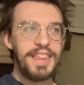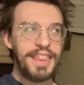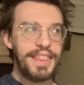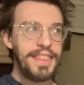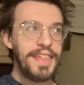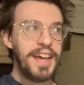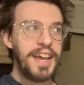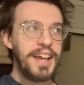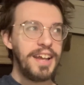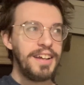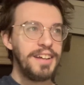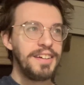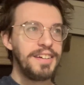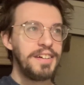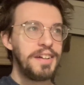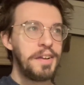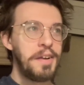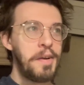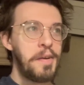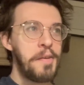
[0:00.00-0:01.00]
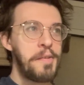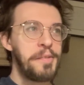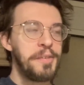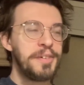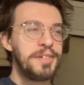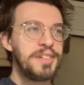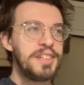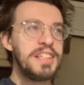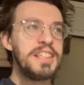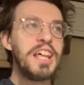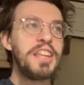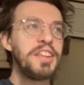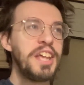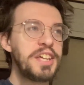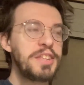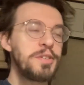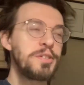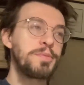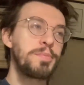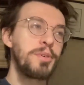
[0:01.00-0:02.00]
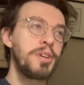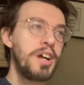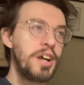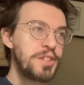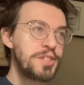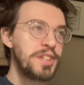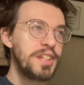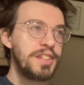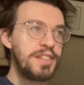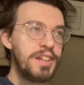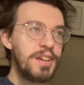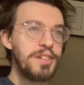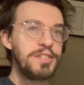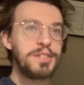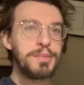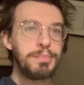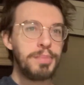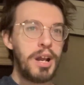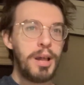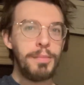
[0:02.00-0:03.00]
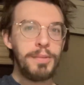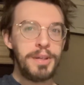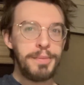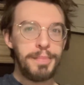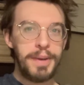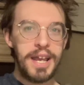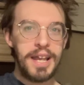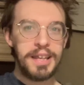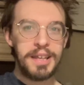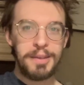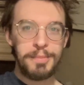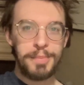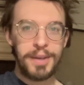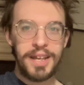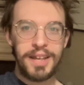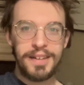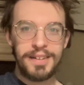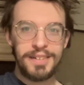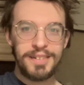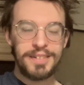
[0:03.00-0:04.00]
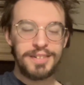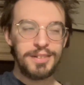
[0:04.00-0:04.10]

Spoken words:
thing. And then like there's production, there's probably a backing band,